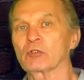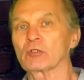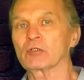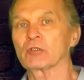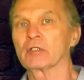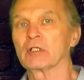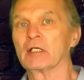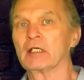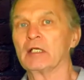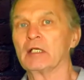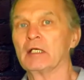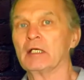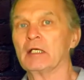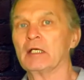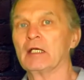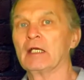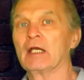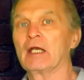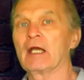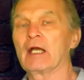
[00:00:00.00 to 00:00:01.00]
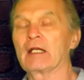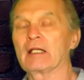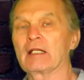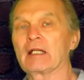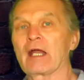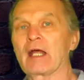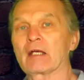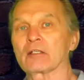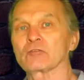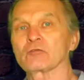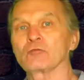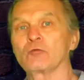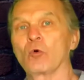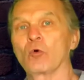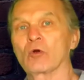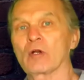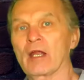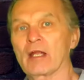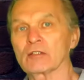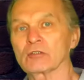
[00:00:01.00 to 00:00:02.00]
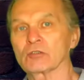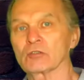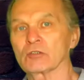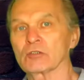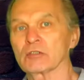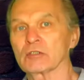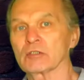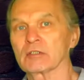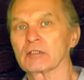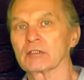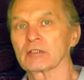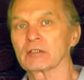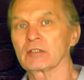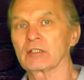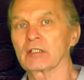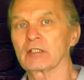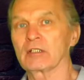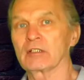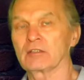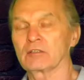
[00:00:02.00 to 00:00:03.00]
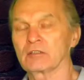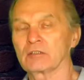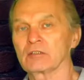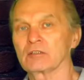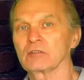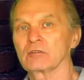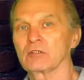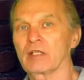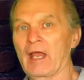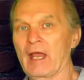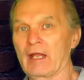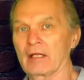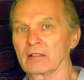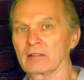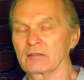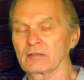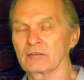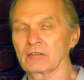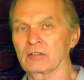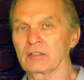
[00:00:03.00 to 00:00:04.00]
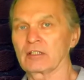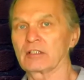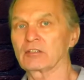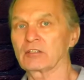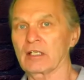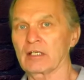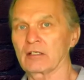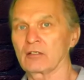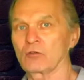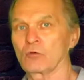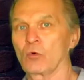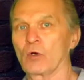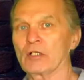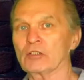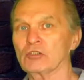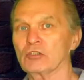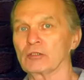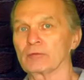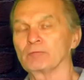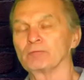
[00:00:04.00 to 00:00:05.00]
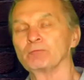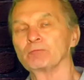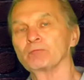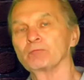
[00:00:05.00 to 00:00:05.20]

and it has four answers to each eh, to each question.